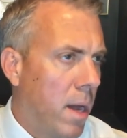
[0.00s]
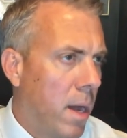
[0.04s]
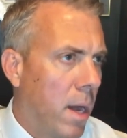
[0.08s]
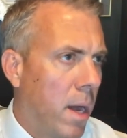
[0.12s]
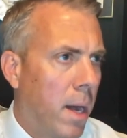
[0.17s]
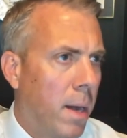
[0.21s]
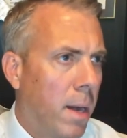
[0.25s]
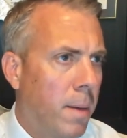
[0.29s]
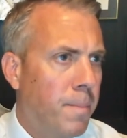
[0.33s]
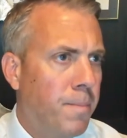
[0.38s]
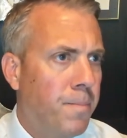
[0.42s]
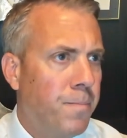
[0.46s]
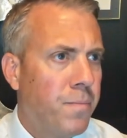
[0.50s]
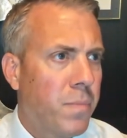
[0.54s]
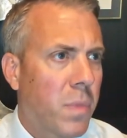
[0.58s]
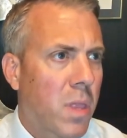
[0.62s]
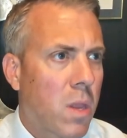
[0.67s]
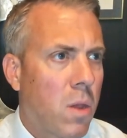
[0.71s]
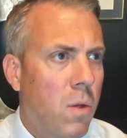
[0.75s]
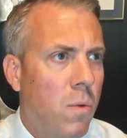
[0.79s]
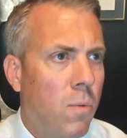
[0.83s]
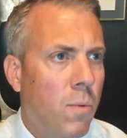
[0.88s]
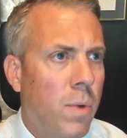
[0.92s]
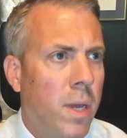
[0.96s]
Um,
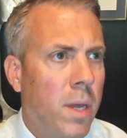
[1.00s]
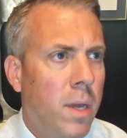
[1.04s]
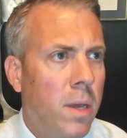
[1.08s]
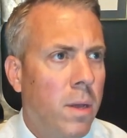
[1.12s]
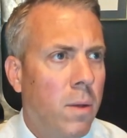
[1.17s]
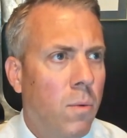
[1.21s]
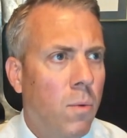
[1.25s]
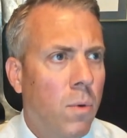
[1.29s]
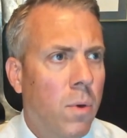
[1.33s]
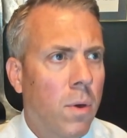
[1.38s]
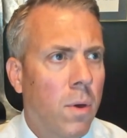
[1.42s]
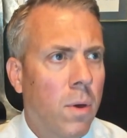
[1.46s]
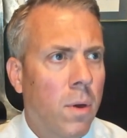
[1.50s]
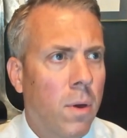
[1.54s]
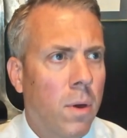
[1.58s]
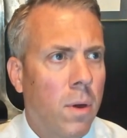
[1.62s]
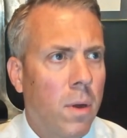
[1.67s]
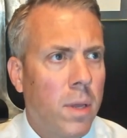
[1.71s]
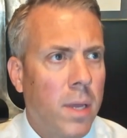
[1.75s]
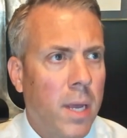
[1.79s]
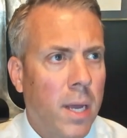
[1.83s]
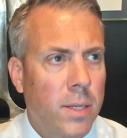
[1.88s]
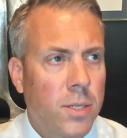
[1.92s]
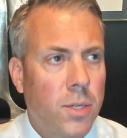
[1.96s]
we
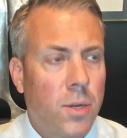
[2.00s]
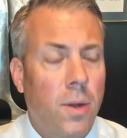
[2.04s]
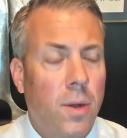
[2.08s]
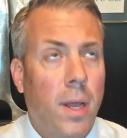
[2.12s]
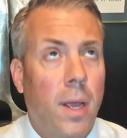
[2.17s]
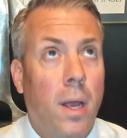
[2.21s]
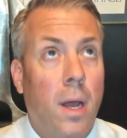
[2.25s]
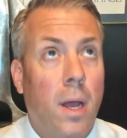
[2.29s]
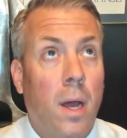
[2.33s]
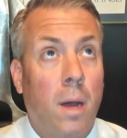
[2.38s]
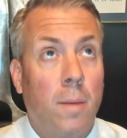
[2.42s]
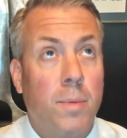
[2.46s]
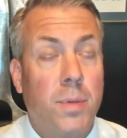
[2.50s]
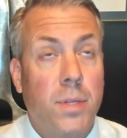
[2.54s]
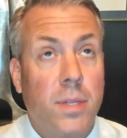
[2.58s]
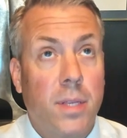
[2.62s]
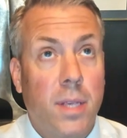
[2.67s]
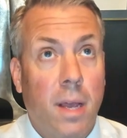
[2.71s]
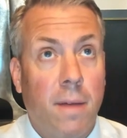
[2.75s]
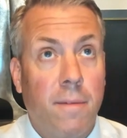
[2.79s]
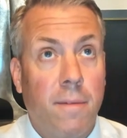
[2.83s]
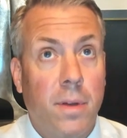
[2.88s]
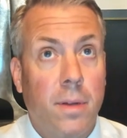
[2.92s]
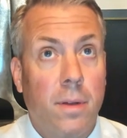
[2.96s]
were yesterday up
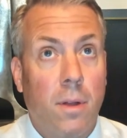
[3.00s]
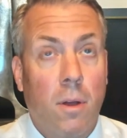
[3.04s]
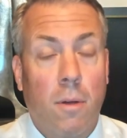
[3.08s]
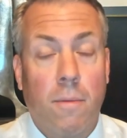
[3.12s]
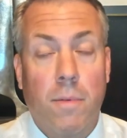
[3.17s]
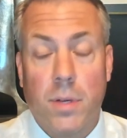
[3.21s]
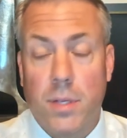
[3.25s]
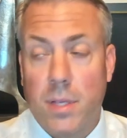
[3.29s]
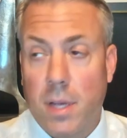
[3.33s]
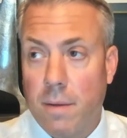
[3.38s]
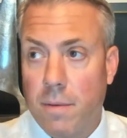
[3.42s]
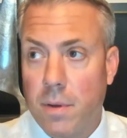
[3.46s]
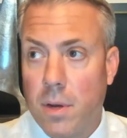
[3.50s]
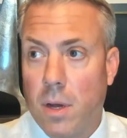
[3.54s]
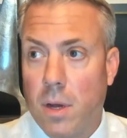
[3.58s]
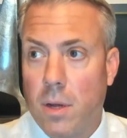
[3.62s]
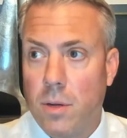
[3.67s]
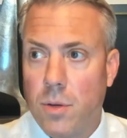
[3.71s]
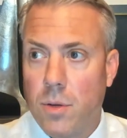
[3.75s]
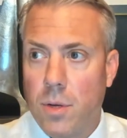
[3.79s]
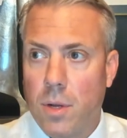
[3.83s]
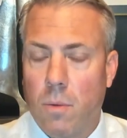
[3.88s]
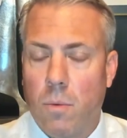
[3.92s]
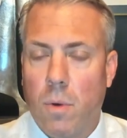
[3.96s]
seven over
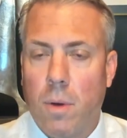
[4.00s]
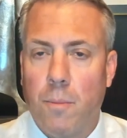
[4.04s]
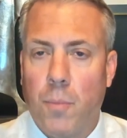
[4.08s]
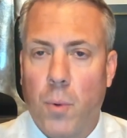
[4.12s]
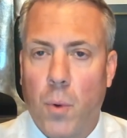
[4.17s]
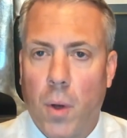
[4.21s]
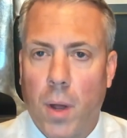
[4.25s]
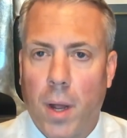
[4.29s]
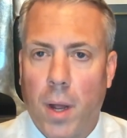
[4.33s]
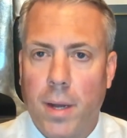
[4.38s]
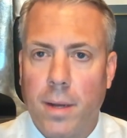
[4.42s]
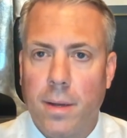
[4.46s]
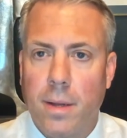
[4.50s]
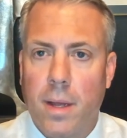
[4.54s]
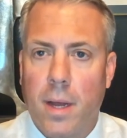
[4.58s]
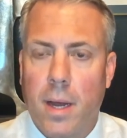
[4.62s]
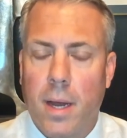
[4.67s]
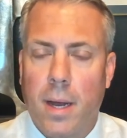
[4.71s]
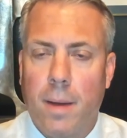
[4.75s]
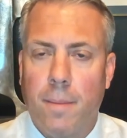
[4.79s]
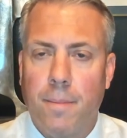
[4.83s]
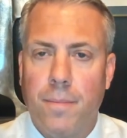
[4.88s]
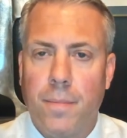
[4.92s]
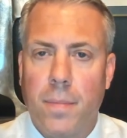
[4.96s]
700 at one point,
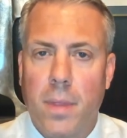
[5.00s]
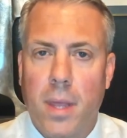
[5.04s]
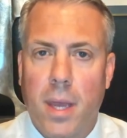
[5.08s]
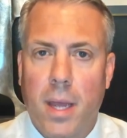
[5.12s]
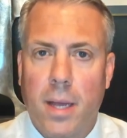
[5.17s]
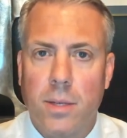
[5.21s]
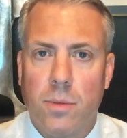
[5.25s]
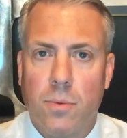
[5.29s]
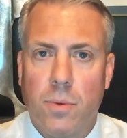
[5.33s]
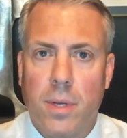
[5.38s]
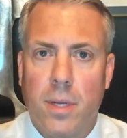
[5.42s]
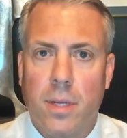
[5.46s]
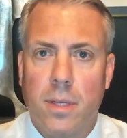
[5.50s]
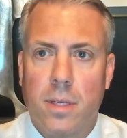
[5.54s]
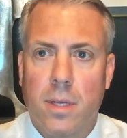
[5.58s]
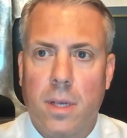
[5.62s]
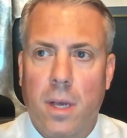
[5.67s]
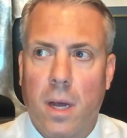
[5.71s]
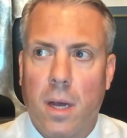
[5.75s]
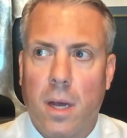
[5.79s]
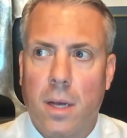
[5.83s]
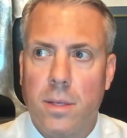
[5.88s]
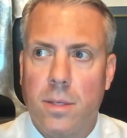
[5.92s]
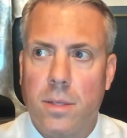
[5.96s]
um, as we
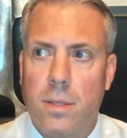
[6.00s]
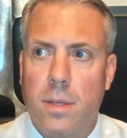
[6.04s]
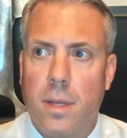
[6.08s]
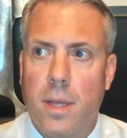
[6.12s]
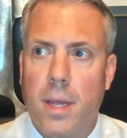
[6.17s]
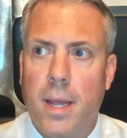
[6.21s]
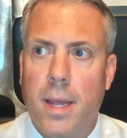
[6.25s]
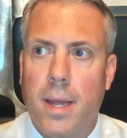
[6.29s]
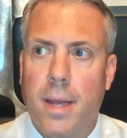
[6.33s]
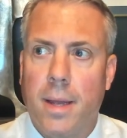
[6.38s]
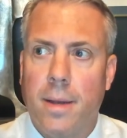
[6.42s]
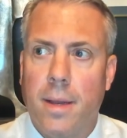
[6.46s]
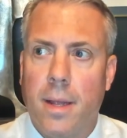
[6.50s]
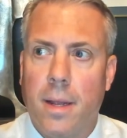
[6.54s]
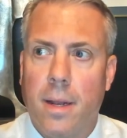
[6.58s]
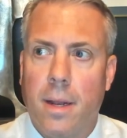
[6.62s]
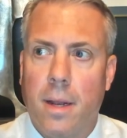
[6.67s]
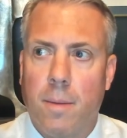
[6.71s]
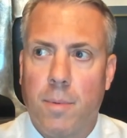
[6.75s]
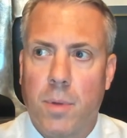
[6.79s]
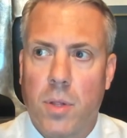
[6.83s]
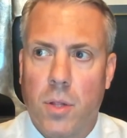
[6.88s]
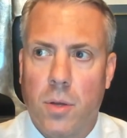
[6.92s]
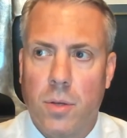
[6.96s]
discussed, and
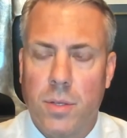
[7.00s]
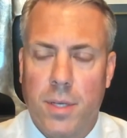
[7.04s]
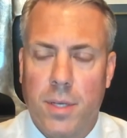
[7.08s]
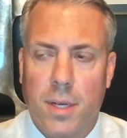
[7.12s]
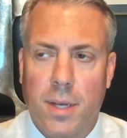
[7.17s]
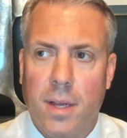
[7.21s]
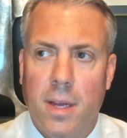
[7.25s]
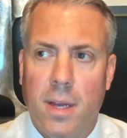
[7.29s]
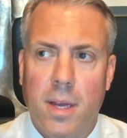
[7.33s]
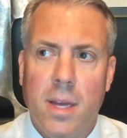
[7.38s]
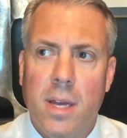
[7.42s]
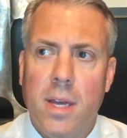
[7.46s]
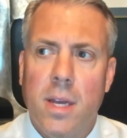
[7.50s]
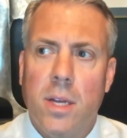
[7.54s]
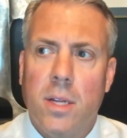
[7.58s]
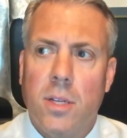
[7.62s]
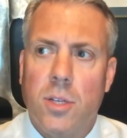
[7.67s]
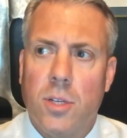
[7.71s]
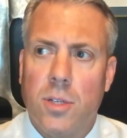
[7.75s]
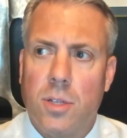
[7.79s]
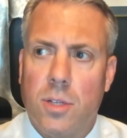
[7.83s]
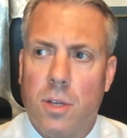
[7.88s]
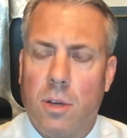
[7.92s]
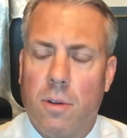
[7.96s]
ended up closing
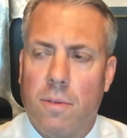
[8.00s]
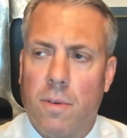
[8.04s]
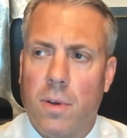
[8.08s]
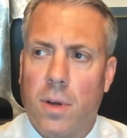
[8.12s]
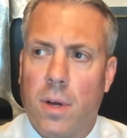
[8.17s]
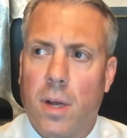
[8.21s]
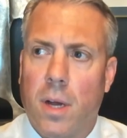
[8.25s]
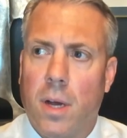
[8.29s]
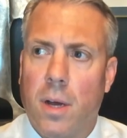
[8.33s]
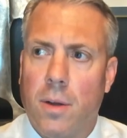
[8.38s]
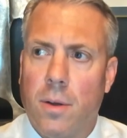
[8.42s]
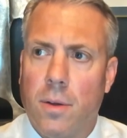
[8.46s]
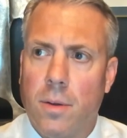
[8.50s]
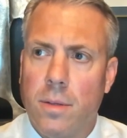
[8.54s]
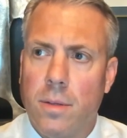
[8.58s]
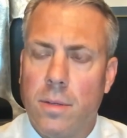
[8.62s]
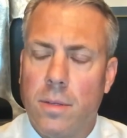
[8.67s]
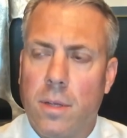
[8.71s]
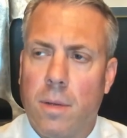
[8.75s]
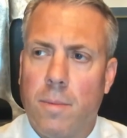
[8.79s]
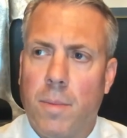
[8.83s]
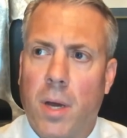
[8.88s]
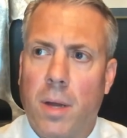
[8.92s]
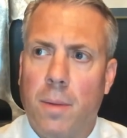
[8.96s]
just over 100 and
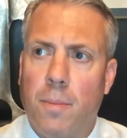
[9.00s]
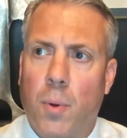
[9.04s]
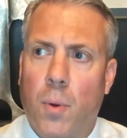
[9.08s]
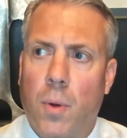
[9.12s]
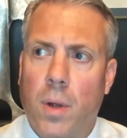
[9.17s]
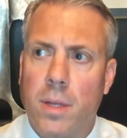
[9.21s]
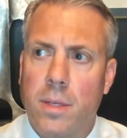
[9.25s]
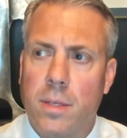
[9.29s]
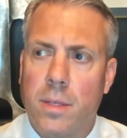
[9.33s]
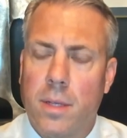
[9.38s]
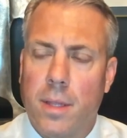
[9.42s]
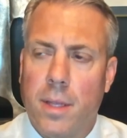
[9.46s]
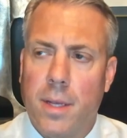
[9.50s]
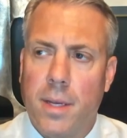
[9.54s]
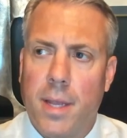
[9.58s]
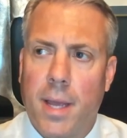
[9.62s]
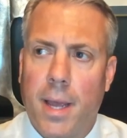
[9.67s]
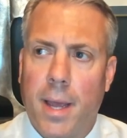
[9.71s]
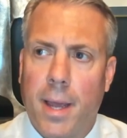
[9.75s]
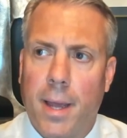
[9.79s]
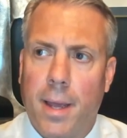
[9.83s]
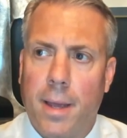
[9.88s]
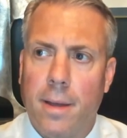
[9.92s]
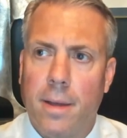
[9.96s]
some odd points on the
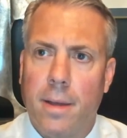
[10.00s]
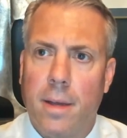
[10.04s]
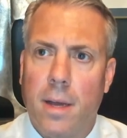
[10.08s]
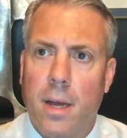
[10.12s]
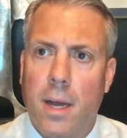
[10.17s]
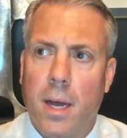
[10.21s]
day.